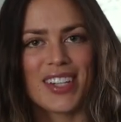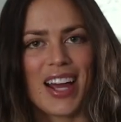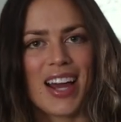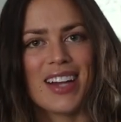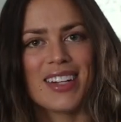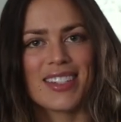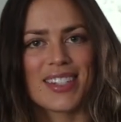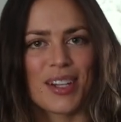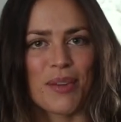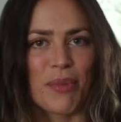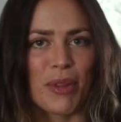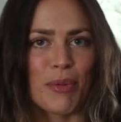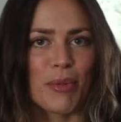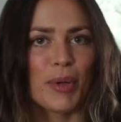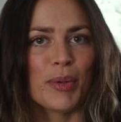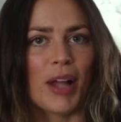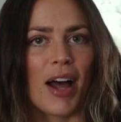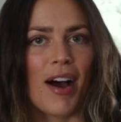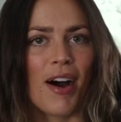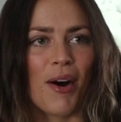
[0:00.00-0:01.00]
and some of them
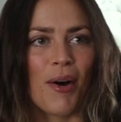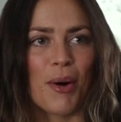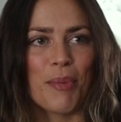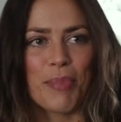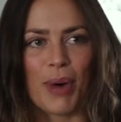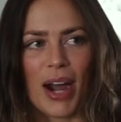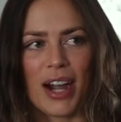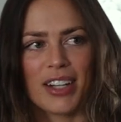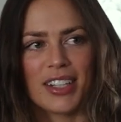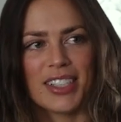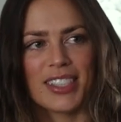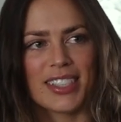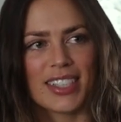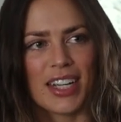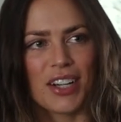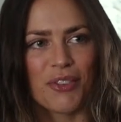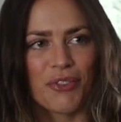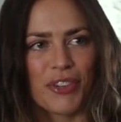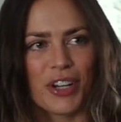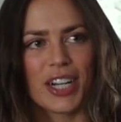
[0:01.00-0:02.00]
allow pilots
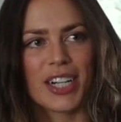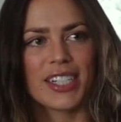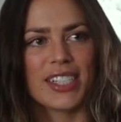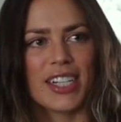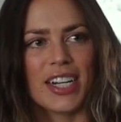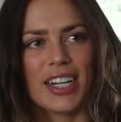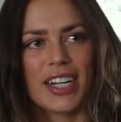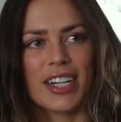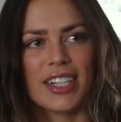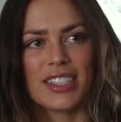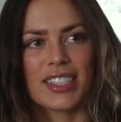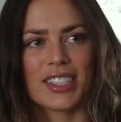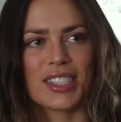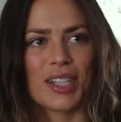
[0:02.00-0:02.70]
and flight attendants,